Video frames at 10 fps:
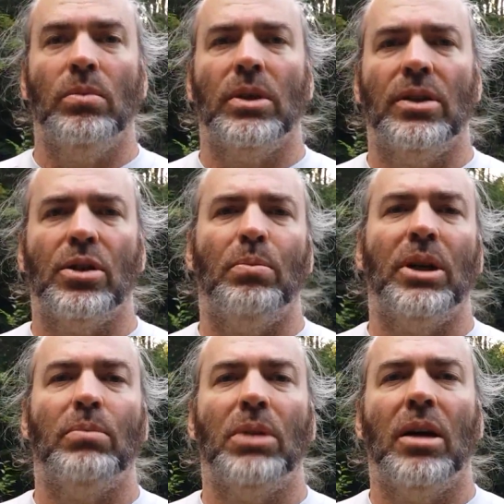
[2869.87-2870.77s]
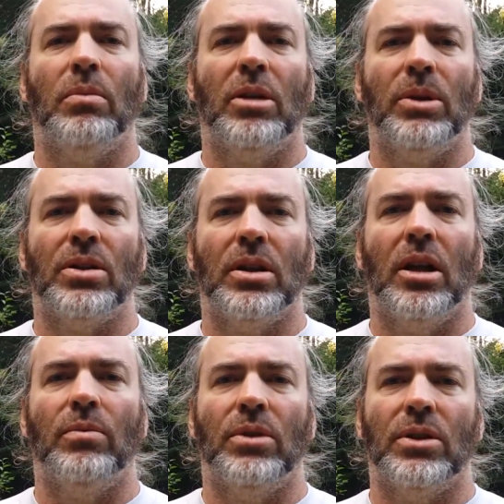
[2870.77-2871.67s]
here's a big bump, let me sit
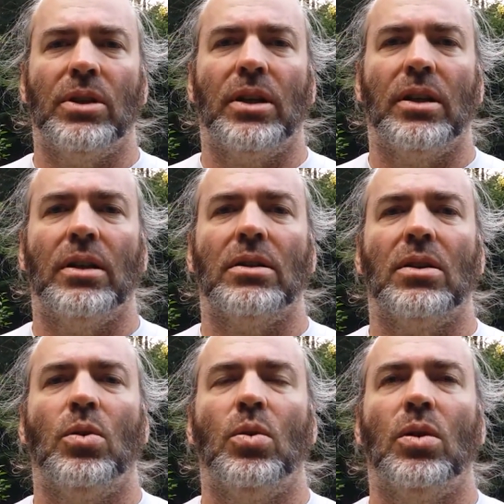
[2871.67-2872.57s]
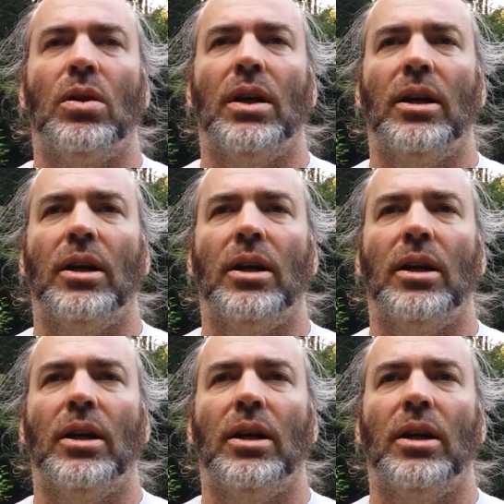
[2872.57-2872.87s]
up for a second, or